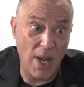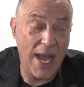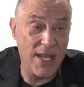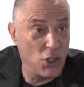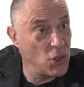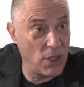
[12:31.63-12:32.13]

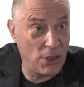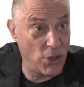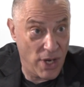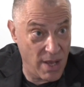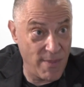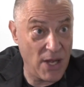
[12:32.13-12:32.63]
I enjoy
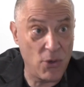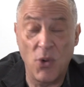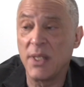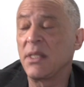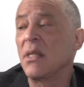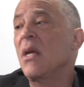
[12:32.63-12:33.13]
learning about
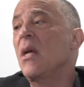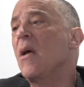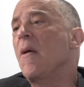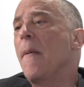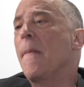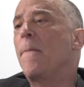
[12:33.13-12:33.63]
coins.
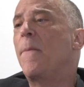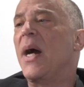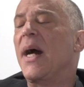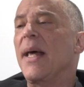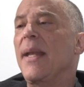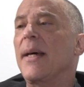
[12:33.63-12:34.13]

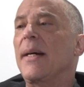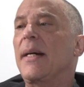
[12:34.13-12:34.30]
But